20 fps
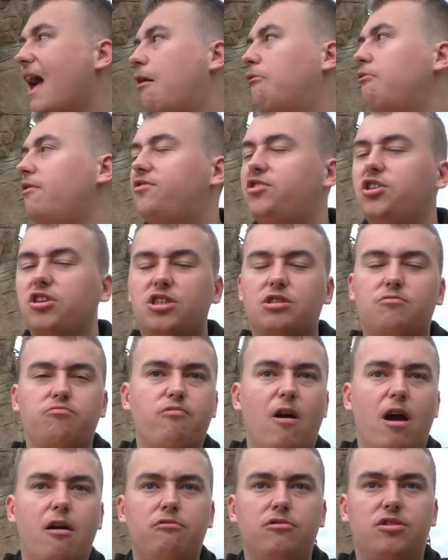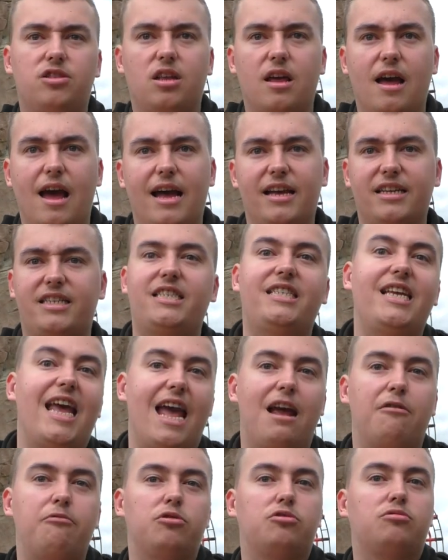Now, we just rode uh,
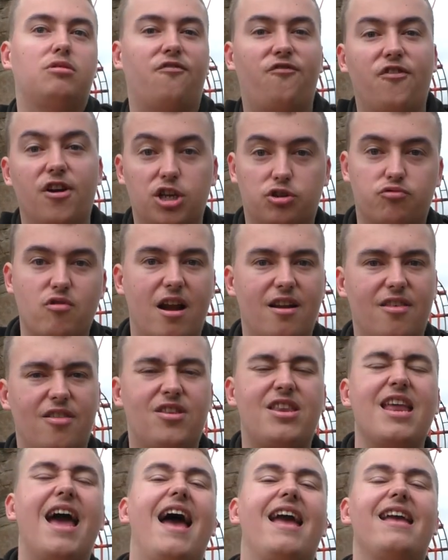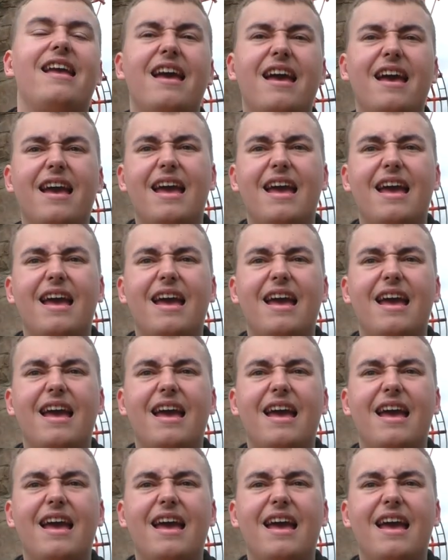Sik, which was the first ride of the day,